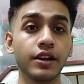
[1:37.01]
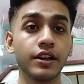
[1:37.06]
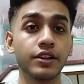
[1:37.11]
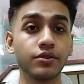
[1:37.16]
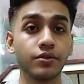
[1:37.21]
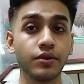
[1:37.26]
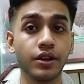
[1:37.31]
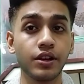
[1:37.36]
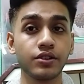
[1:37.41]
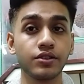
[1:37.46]

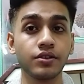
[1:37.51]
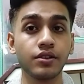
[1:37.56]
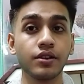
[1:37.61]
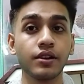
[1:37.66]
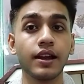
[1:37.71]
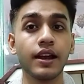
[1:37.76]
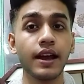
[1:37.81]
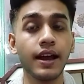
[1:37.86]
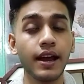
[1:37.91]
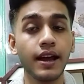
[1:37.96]
educational
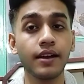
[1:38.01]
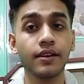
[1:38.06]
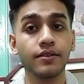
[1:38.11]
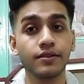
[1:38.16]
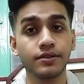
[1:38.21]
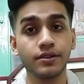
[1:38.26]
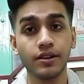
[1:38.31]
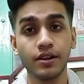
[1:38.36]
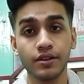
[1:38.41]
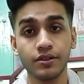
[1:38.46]
and
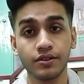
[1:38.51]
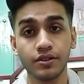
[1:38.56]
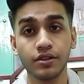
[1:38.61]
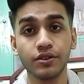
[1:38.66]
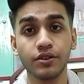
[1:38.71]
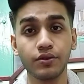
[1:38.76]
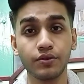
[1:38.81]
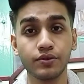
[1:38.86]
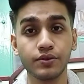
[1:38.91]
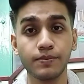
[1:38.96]
residential
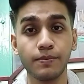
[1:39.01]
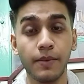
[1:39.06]
use,